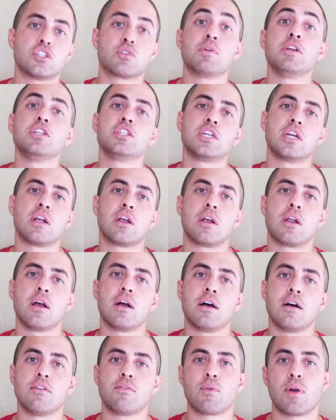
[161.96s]
screen share
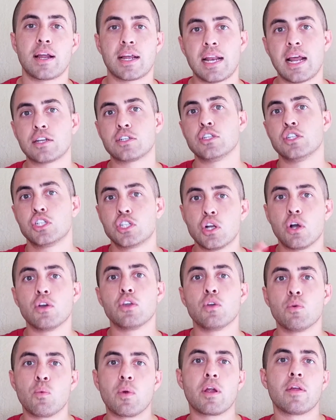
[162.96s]
where I can actually show
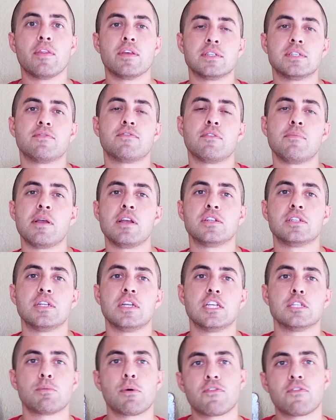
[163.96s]
you where this information is.